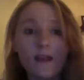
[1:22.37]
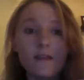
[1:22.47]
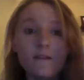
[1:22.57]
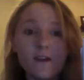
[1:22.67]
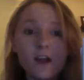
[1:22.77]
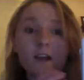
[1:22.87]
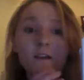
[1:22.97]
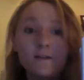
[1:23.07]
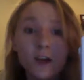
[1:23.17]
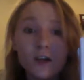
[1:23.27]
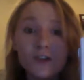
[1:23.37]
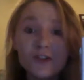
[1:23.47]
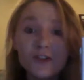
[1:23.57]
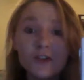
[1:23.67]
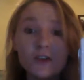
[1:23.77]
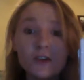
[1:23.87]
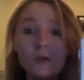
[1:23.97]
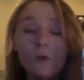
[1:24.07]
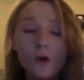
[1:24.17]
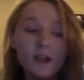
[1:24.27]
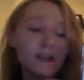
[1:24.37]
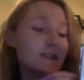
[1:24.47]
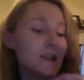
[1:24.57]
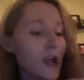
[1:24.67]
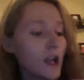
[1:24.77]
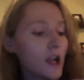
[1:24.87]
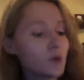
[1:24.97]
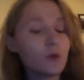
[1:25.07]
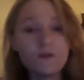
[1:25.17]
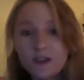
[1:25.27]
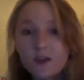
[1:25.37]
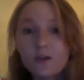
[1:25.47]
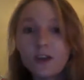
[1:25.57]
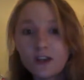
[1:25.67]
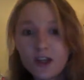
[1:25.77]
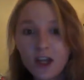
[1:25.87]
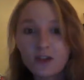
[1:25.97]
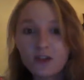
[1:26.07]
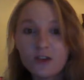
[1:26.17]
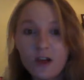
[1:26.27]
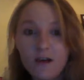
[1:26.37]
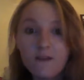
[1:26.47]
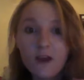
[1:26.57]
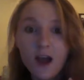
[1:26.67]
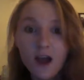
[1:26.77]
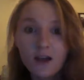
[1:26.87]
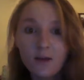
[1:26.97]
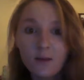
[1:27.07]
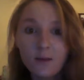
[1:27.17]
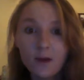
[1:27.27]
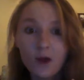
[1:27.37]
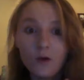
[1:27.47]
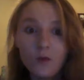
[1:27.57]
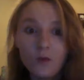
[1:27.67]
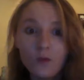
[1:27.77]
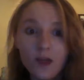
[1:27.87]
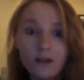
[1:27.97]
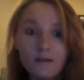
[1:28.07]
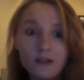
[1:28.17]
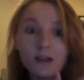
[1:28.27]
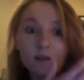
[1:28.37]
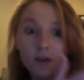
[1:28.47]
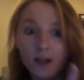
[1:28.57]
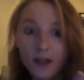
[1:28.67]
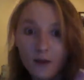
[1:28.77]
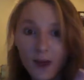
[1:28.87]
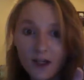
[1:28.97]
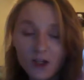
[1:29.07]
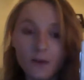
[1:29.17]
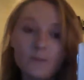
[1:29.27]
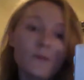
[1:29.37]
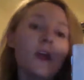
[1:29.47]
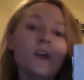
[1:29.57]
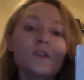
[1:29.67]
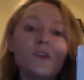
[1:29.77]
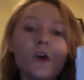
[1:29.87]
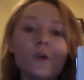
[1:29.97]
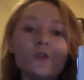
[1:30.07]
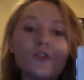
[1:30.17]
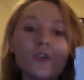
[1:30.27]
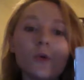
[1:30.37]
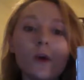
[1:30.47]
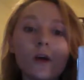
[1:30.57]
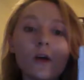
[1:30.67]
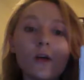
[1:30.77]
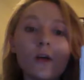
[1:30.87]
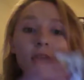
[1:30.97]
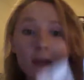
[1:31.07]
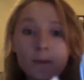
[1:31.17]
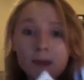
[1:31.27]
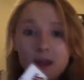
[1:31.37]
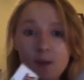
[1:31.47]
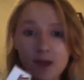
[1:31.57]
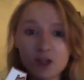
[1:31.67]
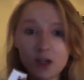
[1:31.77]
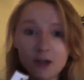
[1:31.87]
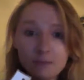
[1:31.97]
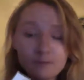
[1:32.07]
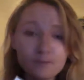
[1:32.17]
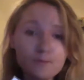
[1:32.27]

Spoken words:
The very first one is the actual physical exchange of the item when delivering of the picture. So she will hand me the picture,